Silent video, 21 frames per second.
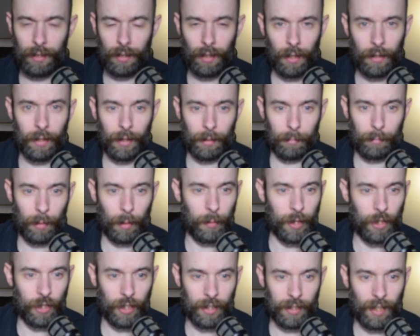nothing, but
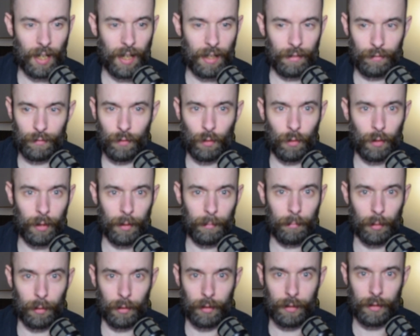we just have 4
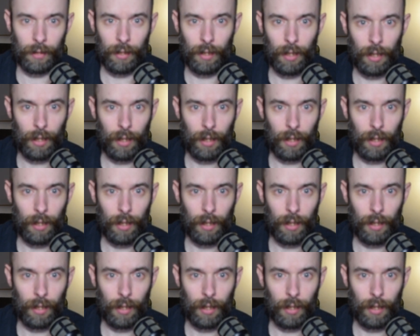inputs,